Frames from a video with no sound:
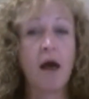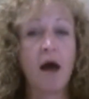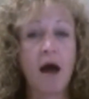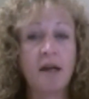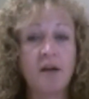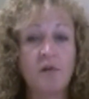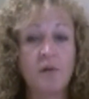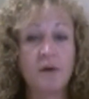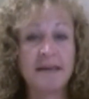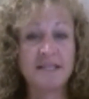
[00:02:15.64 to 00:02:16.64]
I knew
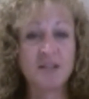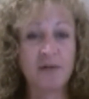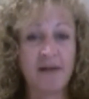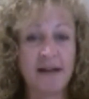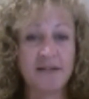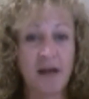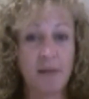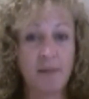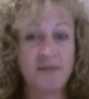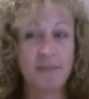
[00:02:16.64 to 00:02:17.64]
when my supervisor came
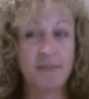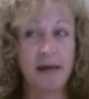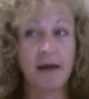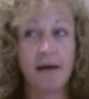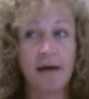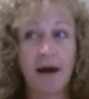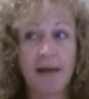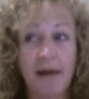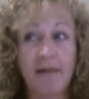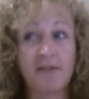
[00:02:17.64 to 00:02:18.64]
up to me, I
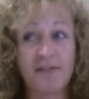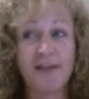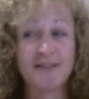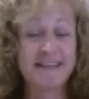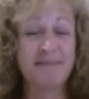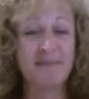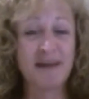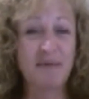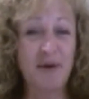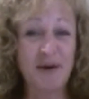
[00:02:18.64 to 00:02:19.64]
thought there's
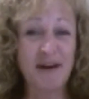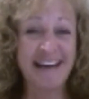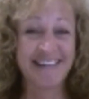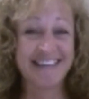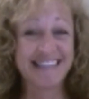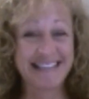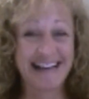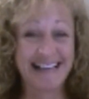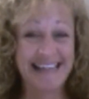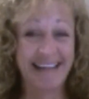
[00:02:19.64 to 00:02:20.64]
something more here that she's
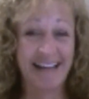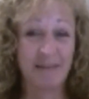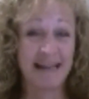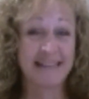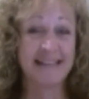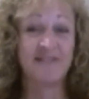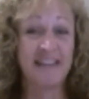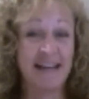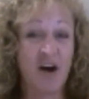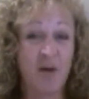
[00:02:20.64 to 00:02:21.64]
not telling me, because I've
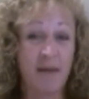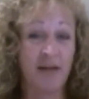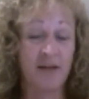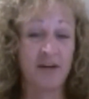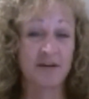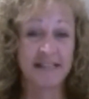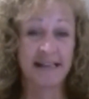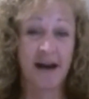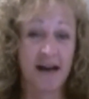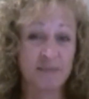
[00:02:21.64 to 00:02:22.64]
done home health
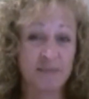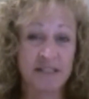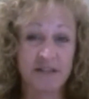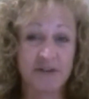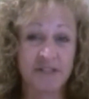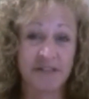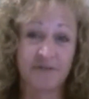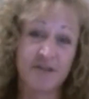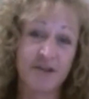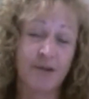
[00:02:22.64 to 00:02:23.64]
nursing and hospice nursing
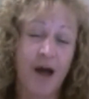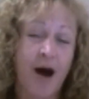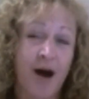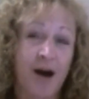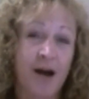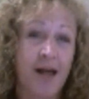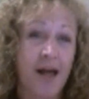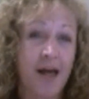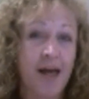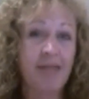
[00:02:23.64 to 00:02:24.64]
for so long
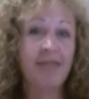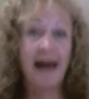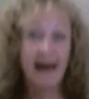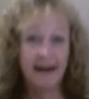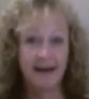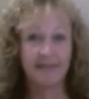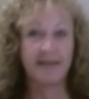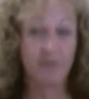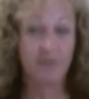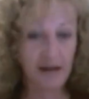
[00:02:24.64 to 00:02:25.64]
that
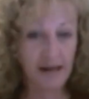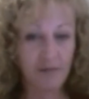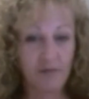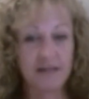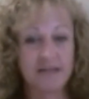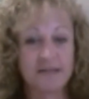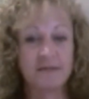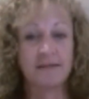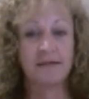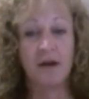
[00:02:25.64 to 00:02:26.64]
nothing really
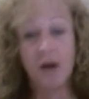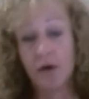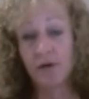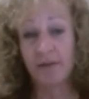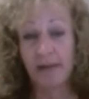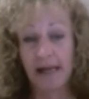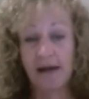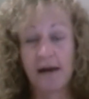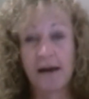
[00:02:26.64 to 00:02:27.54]
was new to me.